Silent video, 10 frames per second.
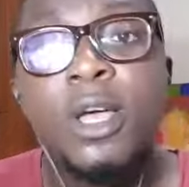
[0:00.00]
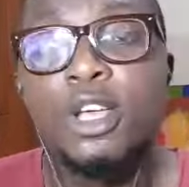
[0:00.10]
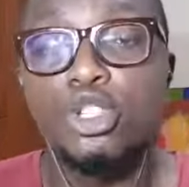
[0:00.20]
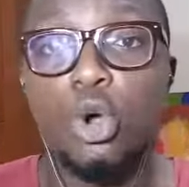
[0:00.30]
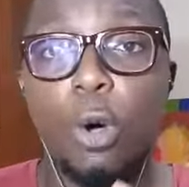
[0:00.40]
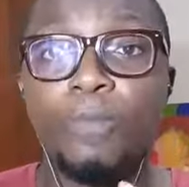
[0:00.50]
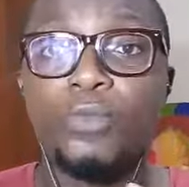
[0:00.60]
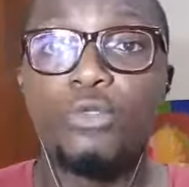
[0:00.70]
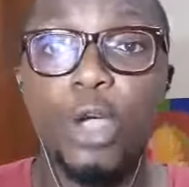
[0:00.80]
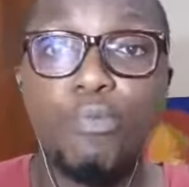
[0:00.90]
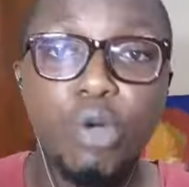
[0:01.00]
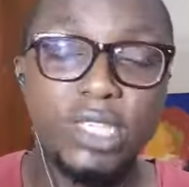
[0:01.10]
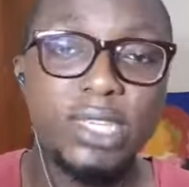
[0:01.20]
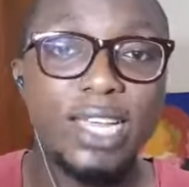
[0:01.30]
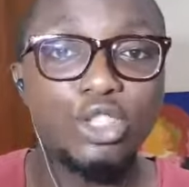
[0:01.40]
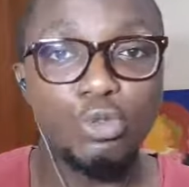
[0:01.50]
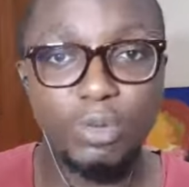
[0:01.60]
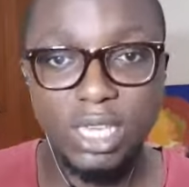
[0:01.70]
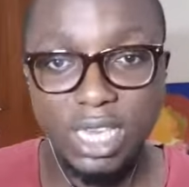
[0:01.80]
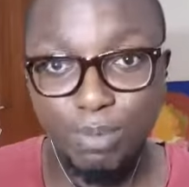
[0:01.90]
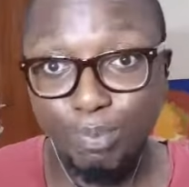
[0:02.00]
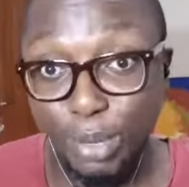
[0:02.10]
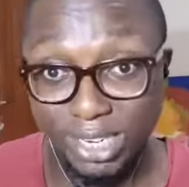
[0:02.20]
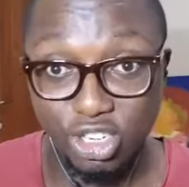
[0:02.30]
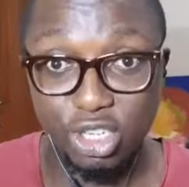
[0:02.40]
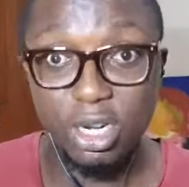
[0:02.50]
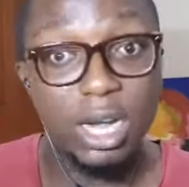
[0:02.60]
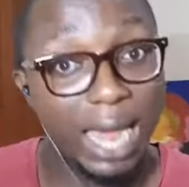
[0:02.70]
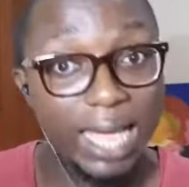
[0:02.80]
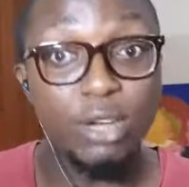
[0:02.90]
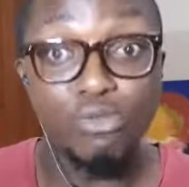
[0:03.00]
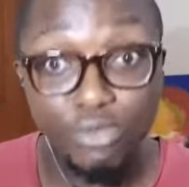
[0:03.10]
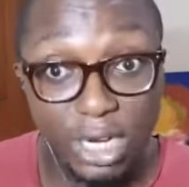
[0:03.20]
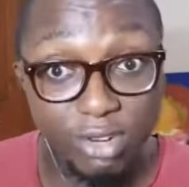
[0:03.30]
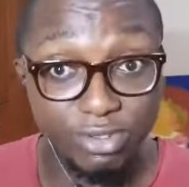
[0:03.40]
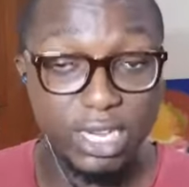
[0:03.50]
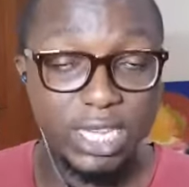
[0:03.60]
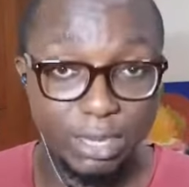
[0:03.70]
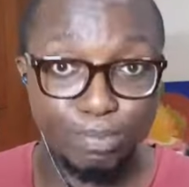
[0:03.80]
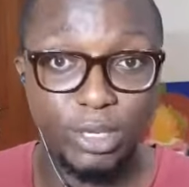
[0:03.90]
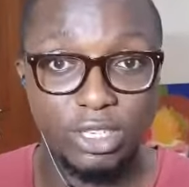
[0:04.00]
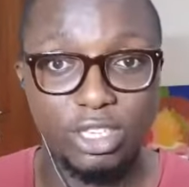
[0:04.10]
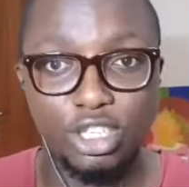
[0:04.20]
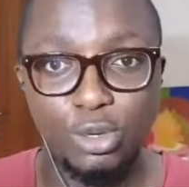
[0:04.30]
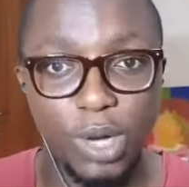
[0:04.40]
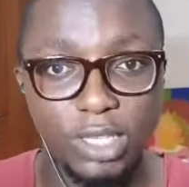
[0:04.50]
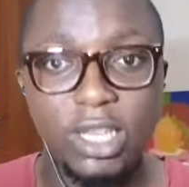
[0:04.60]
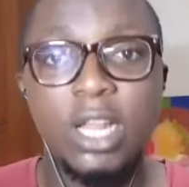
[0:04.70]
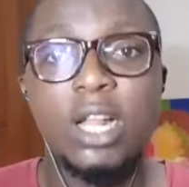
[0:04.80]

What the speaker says: So, for a president to be impeached, like really, really impeached in the U.S.,